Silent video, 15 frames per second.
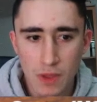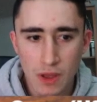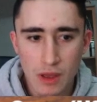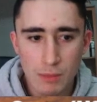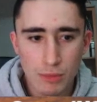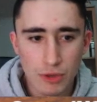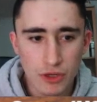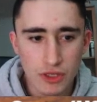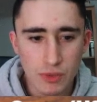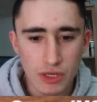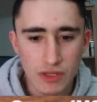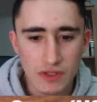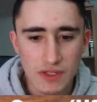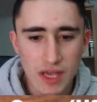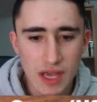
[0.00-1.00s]
Because when he
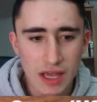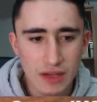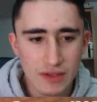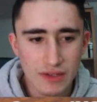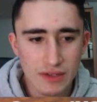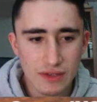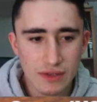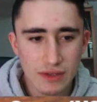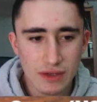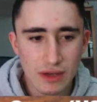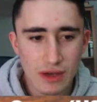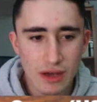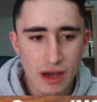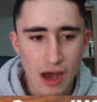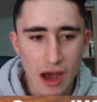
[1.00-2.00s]
takes,
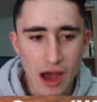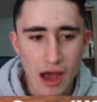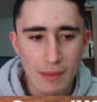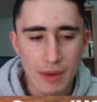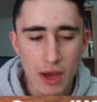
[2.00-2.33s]
I'm now